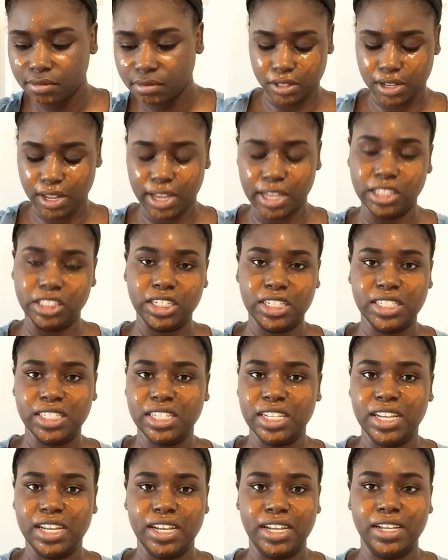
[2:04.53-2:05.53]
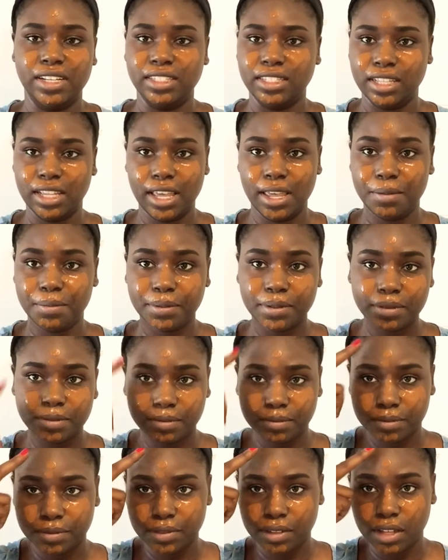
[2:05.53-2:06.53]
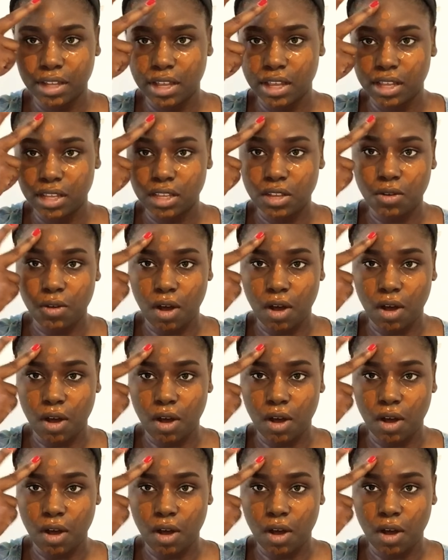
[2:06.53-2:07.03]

And just a tip, you